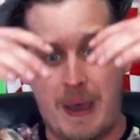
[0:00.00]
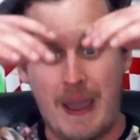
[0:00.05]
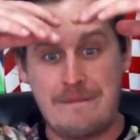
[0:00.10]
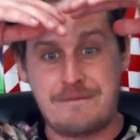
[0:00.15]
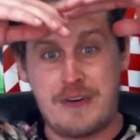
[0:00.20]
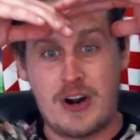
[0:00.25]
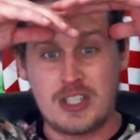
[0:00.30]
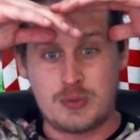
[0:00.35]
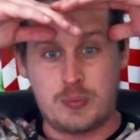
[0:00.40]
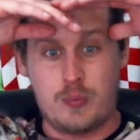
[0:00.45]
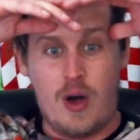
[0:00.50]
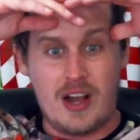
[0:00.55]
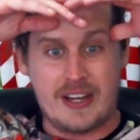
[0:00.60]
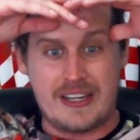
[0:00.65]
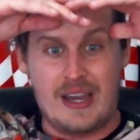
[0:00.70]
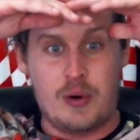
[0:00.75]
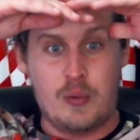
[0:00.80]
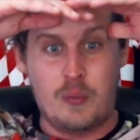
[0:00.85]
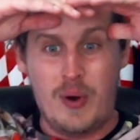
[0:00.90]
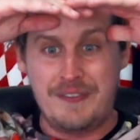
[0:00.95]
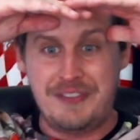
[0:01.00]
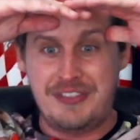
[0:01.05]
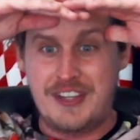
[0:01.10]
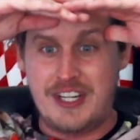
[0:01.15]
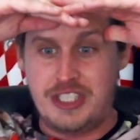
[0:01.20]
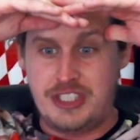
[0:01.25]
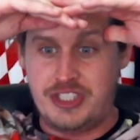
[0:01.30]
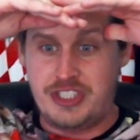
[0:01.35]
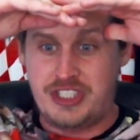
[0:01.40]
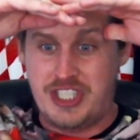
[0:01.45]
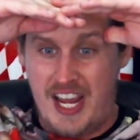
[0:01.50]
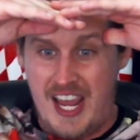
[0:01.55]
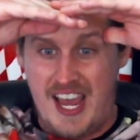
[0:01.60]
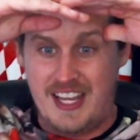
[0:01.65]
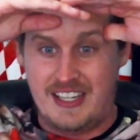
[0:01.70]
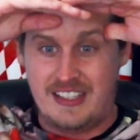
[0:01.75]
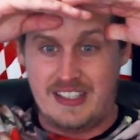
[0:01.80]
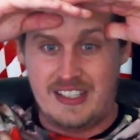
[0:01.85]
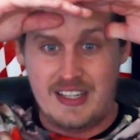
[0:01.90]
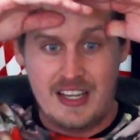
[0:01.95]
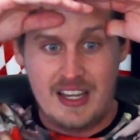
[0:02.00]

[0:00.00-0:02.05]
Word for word: my first walkout. What the shit?